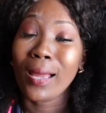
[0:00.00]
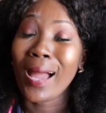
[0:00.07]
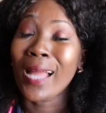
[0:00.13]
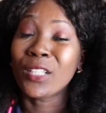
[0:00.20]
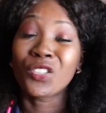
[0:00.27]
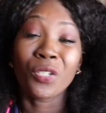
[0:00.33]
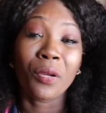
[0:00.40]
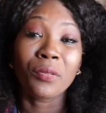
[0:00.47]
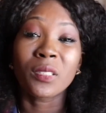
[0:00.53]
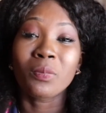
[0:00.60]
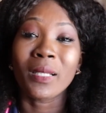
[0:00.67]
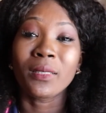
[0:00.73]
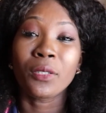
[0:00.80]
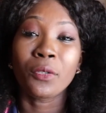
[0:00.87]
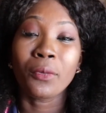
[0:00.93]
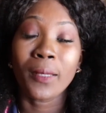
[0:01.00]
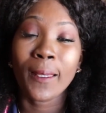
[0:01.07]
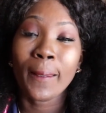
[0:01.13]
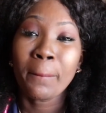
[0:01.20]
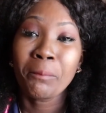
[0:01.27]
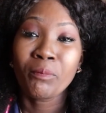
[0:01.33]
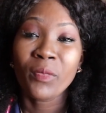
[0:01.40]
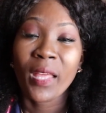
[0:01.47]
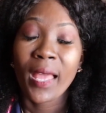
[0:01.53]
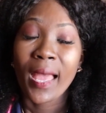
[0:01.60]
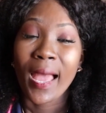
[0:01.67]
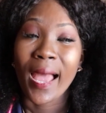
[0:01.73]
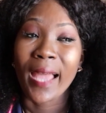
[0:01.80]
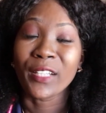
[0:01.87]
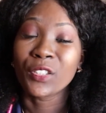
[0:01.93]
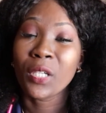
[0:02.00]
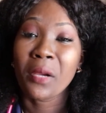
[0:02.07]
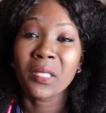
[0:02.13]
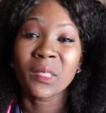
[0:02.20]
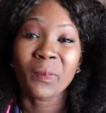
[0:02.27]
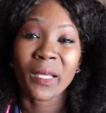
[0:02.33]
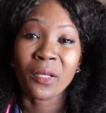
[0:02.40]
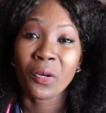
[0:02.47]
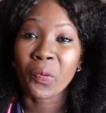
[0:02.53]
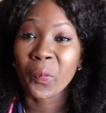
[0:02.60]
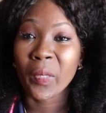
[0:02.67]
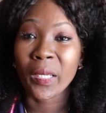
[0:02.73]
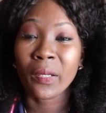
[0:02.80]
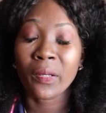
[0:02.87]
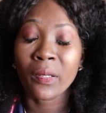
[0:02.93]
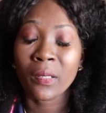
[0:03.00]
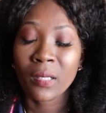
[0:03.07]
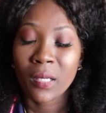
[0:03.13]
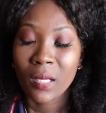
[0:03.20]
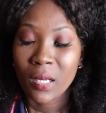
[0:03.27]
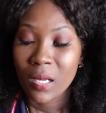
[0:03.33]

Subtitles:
I cherish my degree. I cherish my career.